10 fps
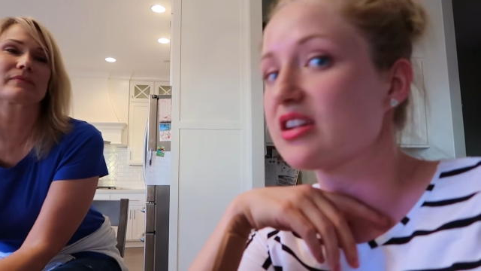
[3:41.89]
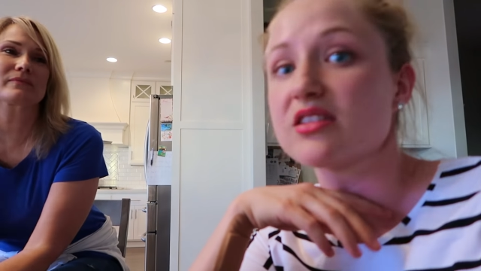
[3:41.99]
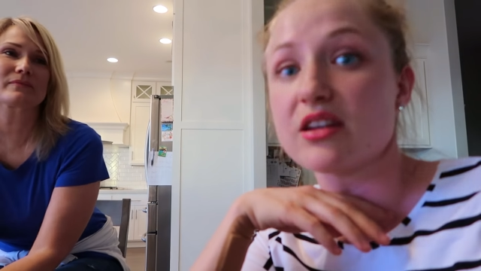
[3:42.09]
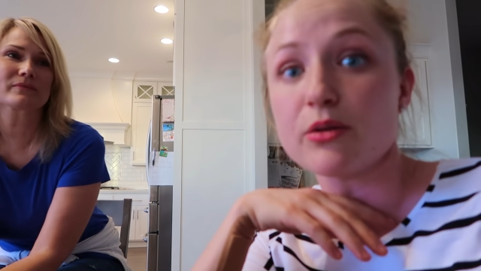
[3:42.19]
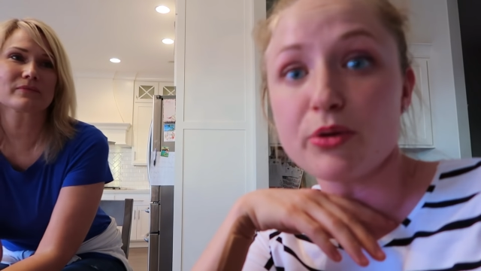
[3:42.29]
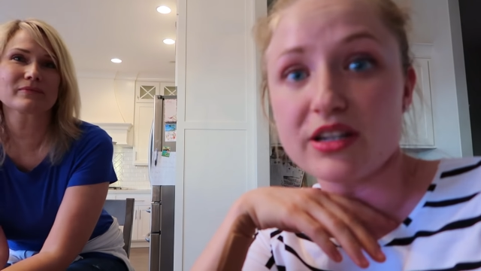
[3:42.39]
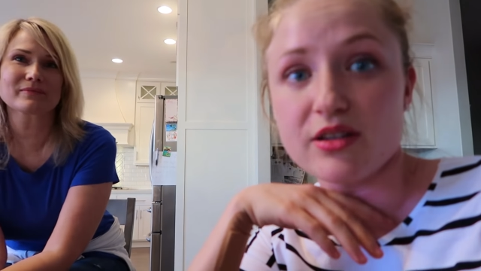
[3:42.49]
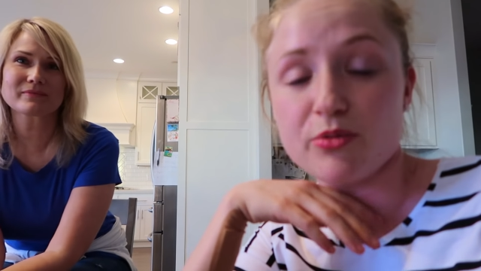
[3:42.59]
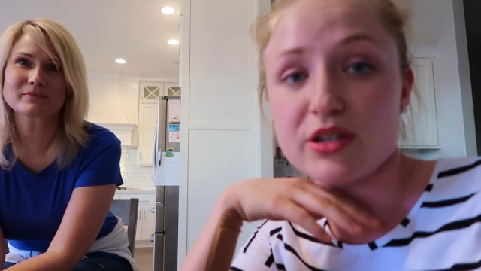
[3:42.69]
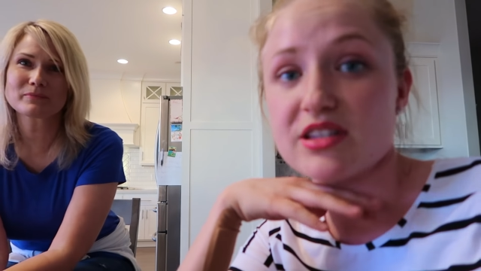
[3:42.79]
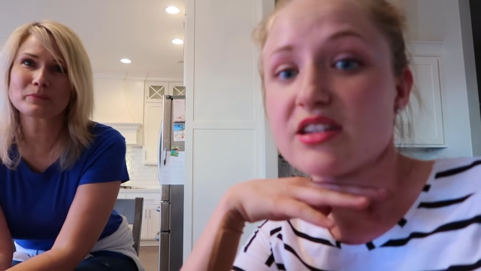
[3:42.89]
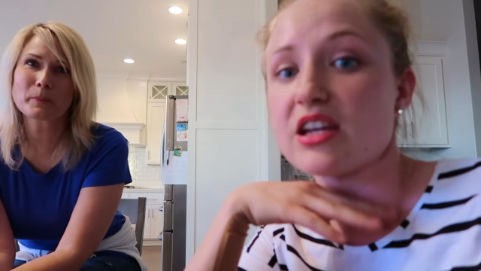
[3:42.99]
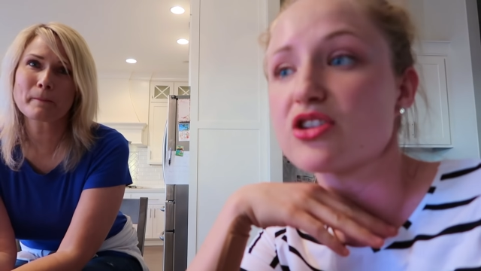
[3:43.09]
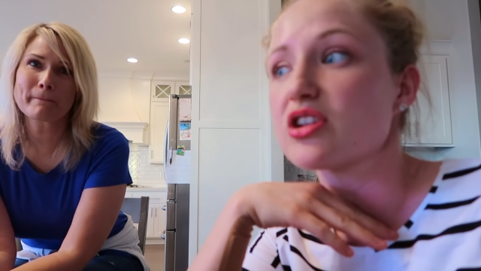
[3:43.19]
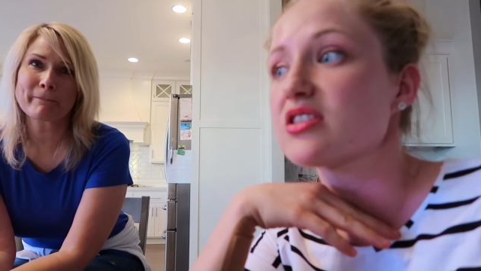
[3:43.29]
Speaker 1: did a little
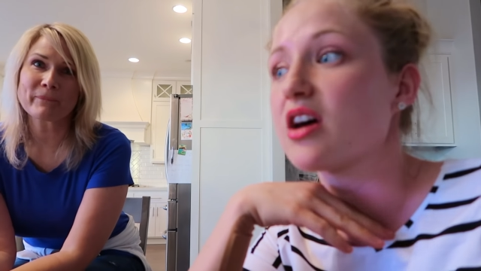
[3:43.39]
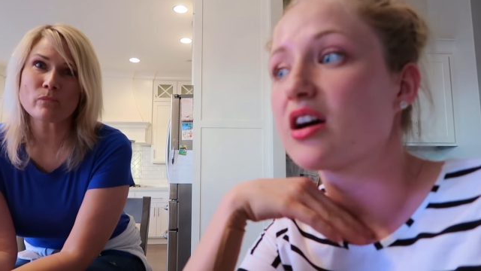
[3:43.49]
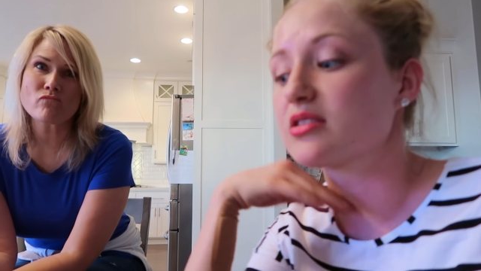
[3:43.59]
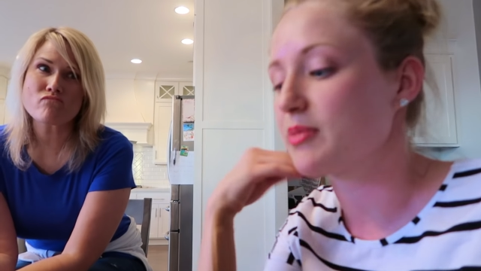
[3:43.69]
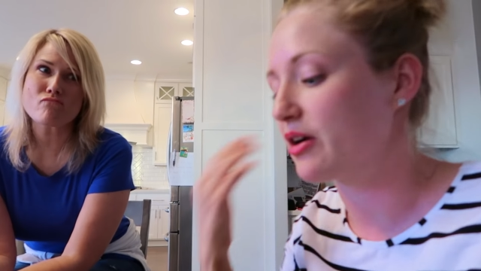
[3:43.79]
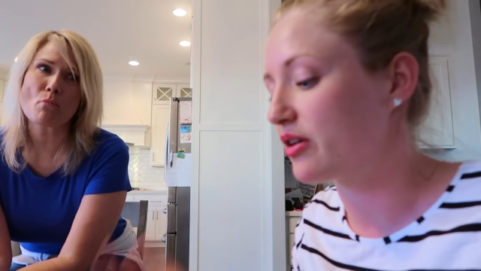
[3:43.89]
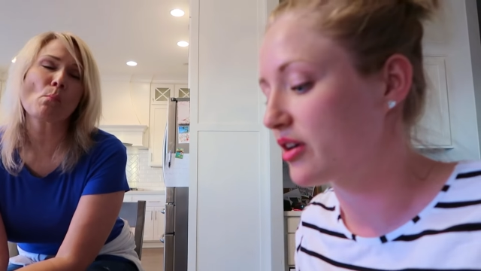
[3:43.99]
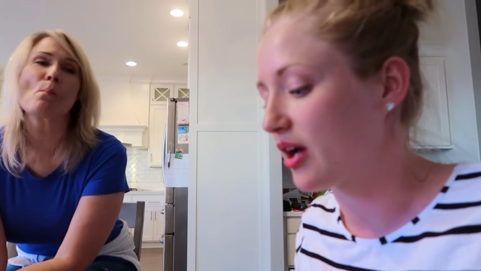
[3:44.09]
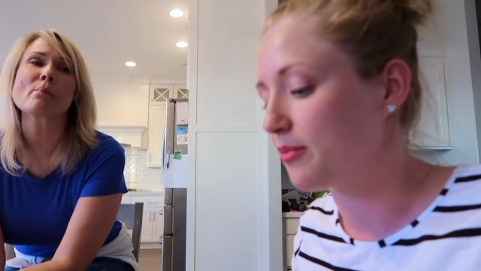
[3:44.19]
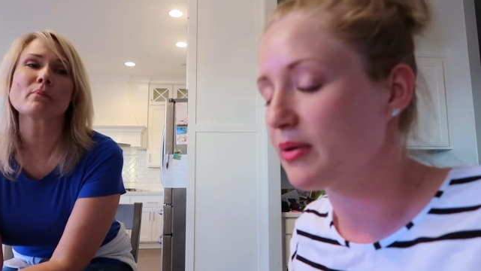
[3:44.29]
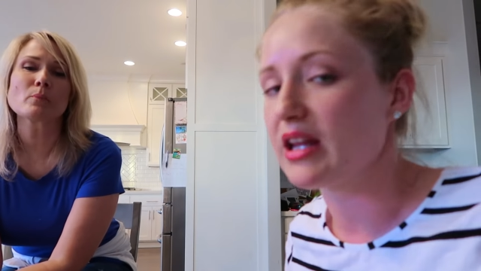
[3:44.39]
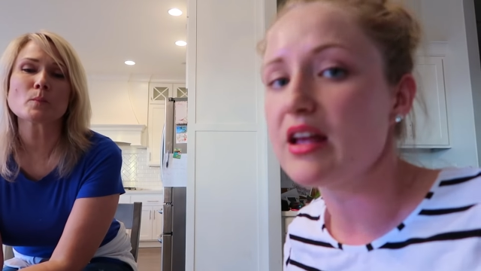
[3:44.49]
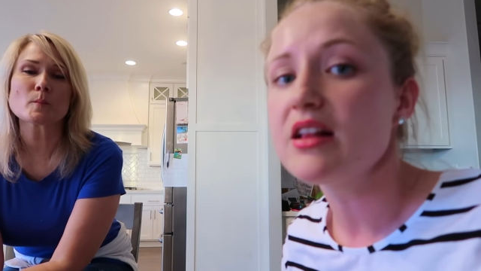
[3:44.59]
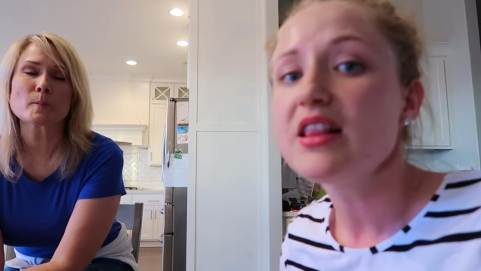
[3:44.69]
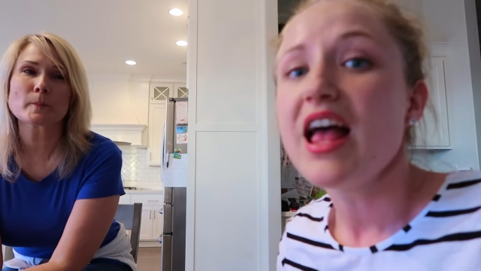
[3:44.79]
presentation, talked about her
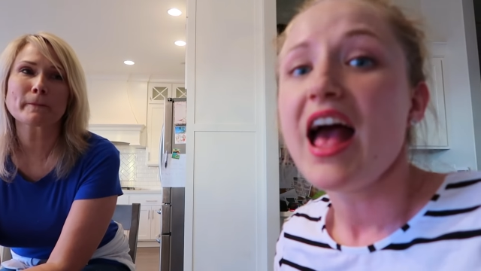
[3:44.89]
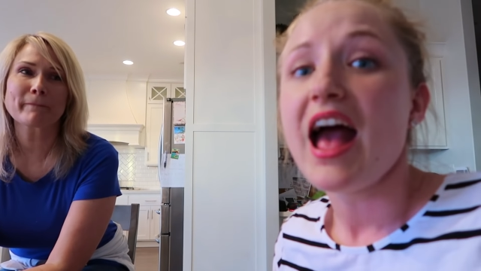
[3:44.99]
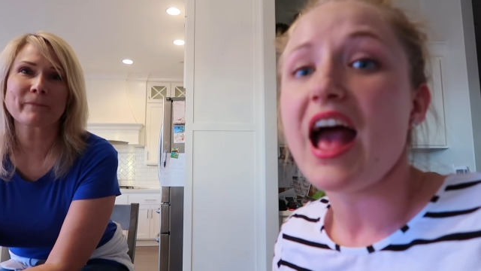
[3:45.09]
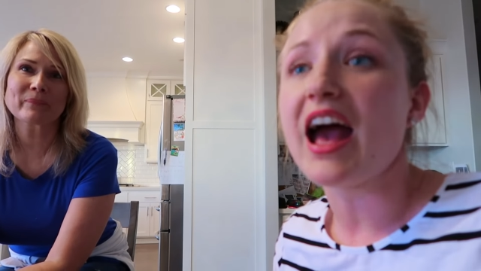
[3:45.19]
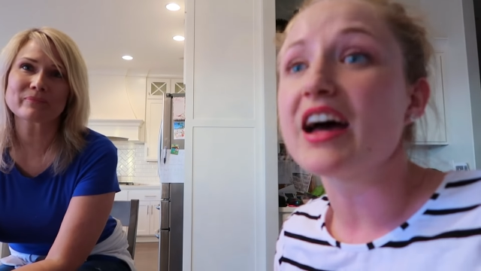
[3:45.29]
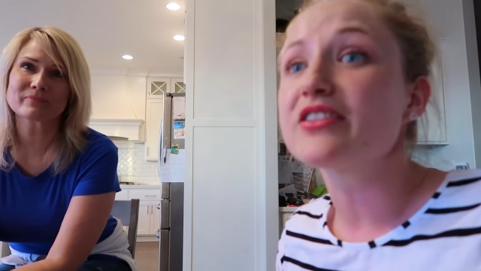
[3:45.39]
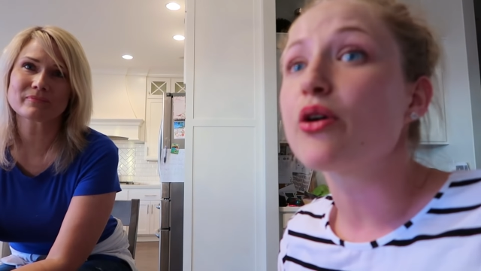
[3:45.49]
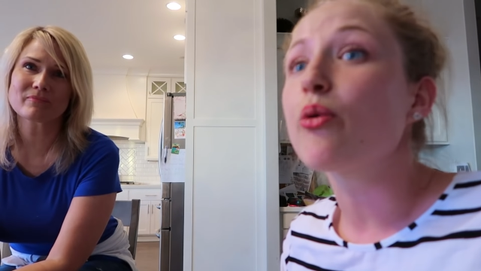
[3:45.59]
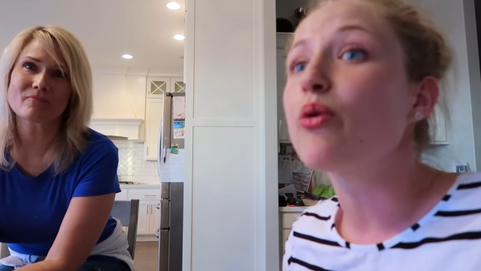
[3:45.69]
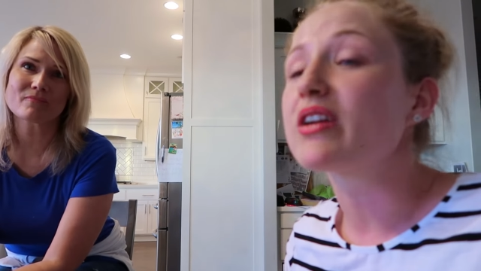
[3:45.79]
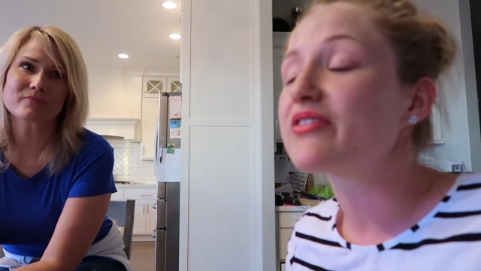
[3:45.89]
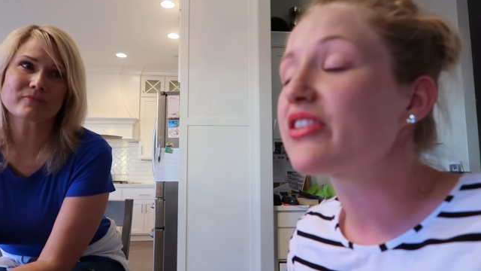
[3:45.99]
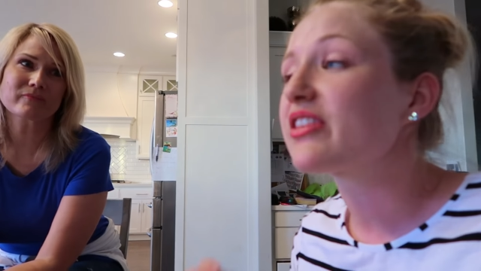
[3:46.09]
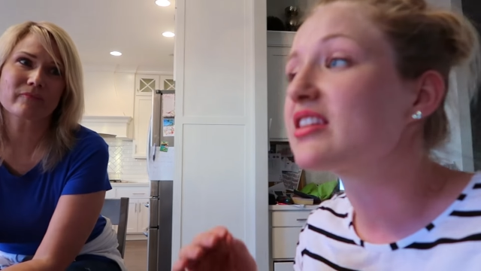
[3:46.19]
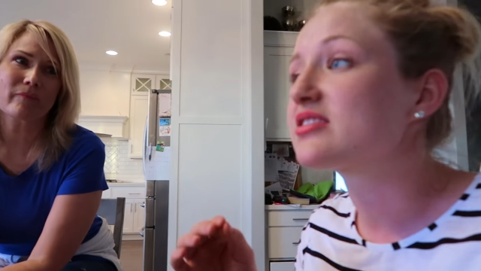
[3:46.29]
company. And one
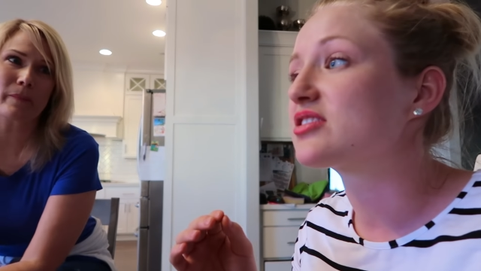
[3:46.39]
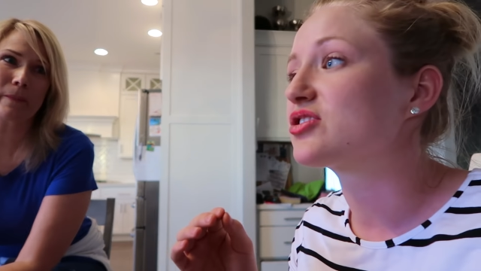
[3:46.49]
of the things